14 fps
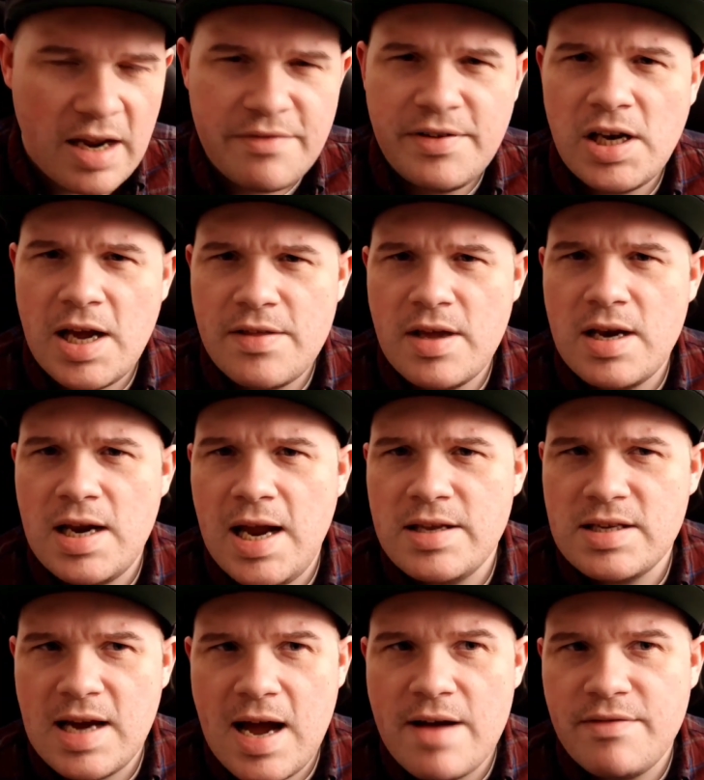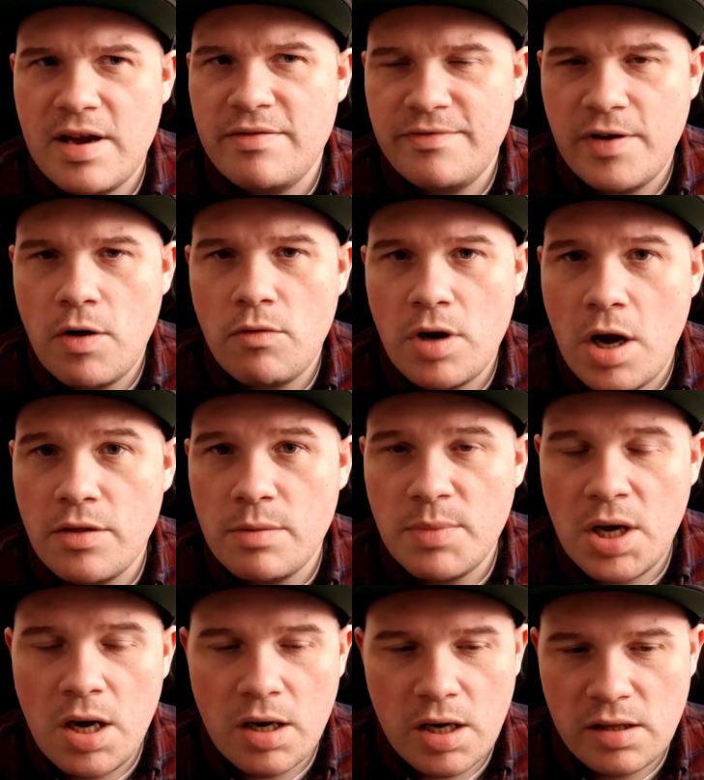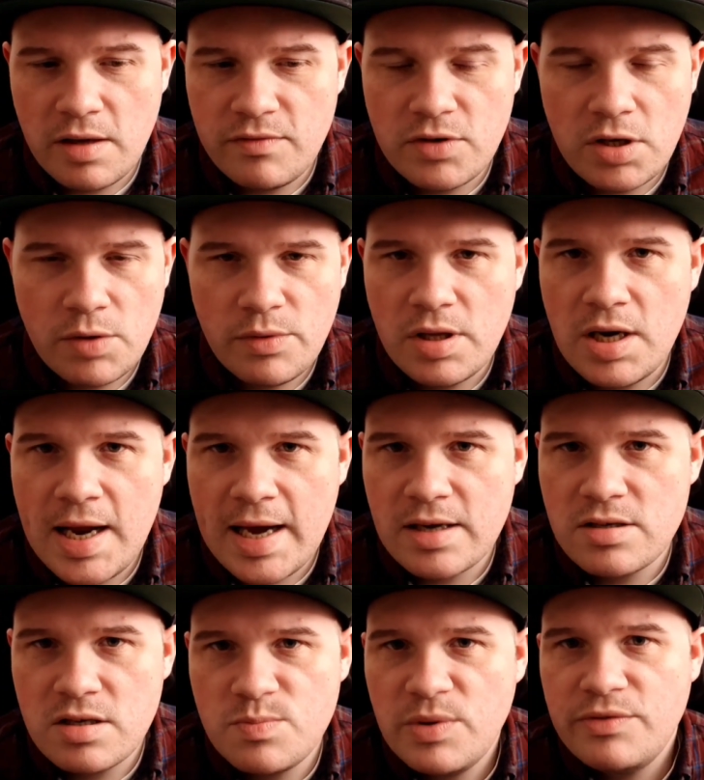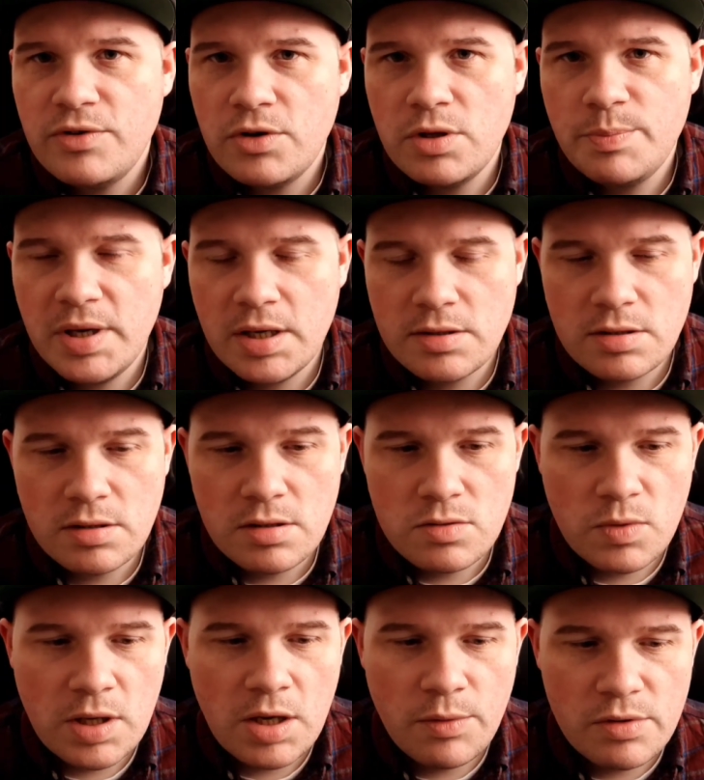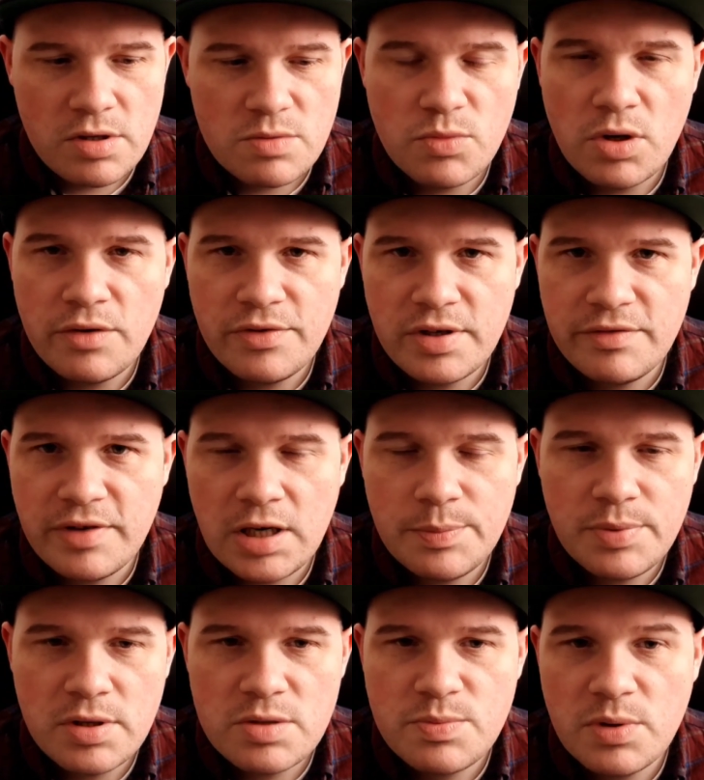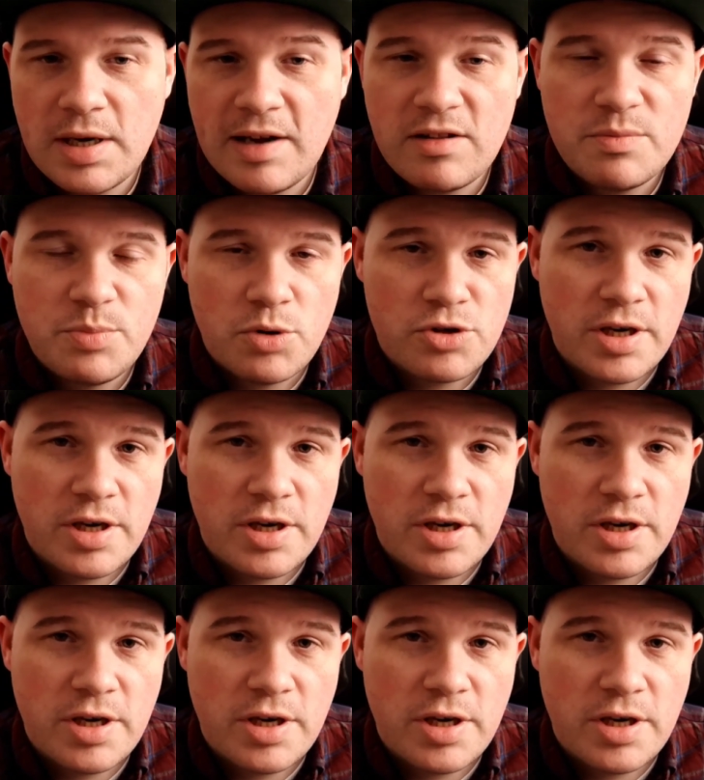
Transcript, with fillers: And I feel like they need to have a phone on the market. They've done it with the Nexus before the Pixel as well, which is more for developers, but now they're